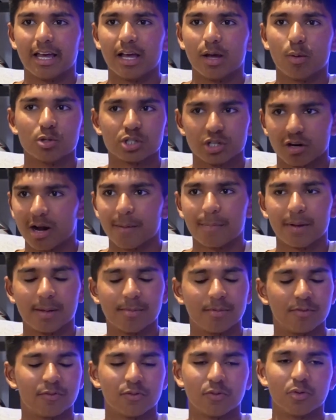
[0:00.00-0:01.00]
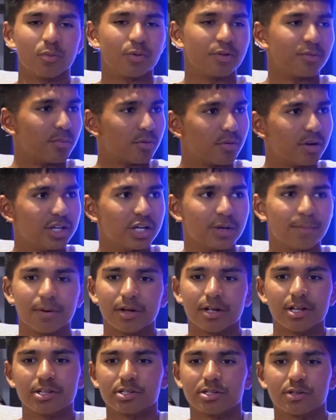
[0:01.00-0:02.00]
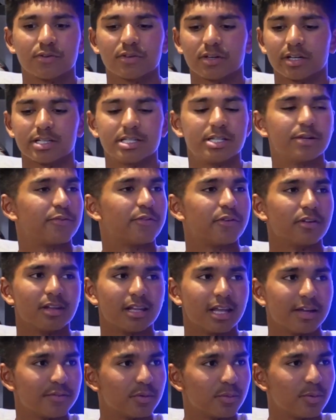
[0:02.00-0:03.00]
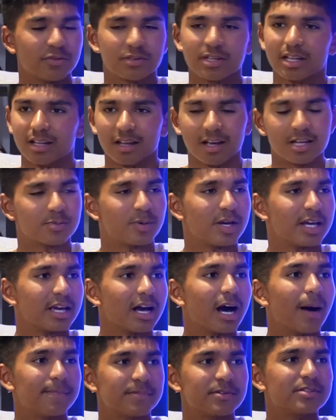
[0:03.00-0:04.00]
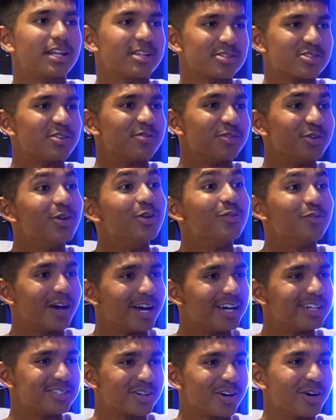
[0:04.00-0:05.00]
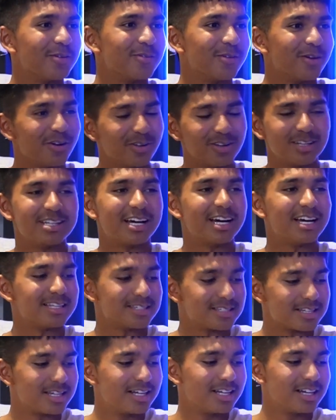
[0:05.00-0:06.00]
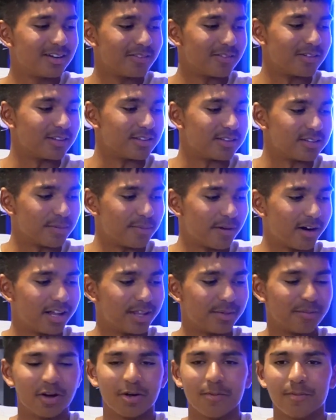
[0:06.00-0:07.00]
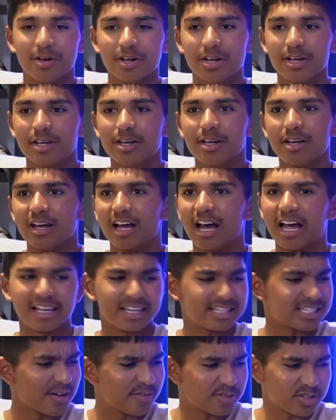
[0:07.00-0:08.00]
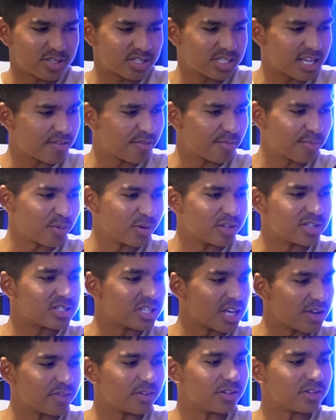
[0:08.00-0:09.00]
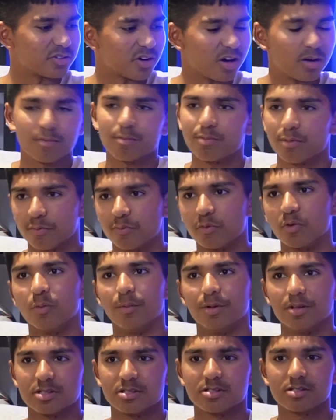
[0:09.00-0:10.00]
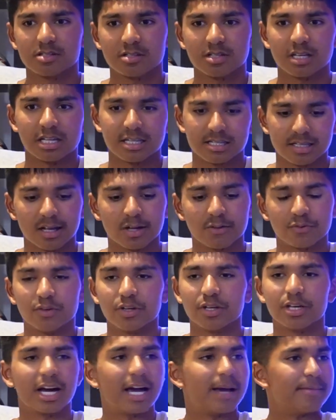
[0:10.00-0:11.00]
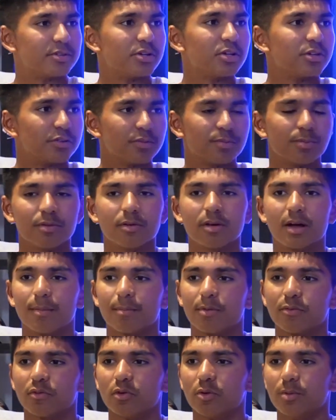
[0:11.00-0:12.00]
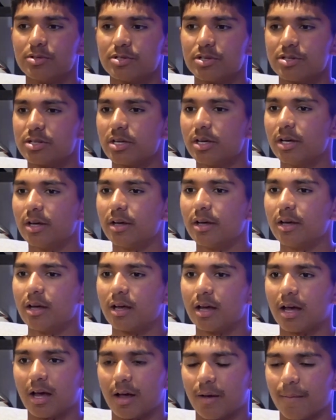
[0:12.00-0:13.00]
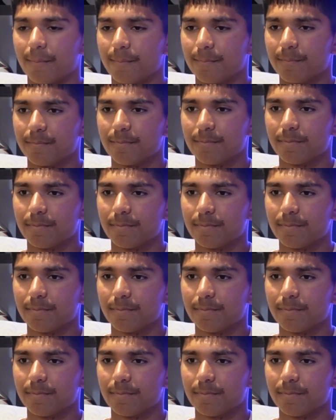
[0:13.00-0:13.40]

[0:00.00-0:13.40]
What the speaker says: was a great player before with Mourinho, but just like a different level. We said last week up to that sort of Juve type early days with Dybala at the moment. I think he's averaged a 7.7 type performance in his last few games in terms of performances. Roma,